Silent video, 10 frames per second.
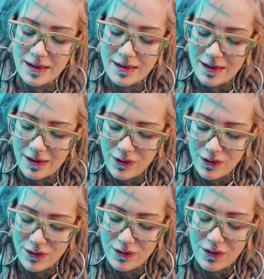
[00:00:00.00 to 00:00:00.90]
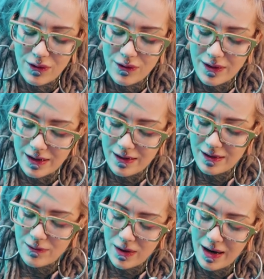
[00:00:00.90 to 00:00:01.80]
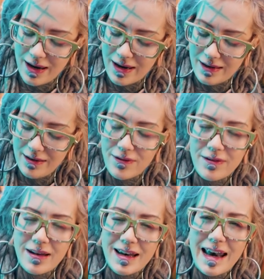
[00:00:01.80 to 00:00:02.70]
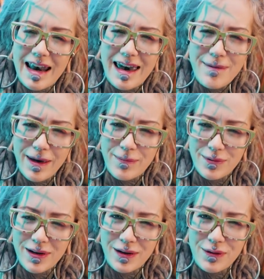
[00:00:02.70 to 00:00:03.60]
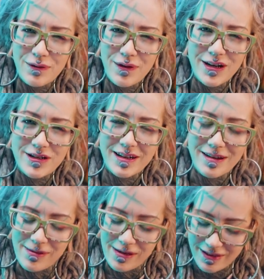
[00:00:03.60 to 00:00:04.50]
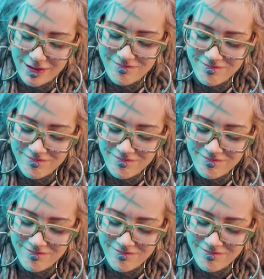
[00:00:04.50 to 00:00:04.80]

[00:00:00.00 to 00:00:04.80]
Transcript: And I also know that where I live, they make pretty good vegetables.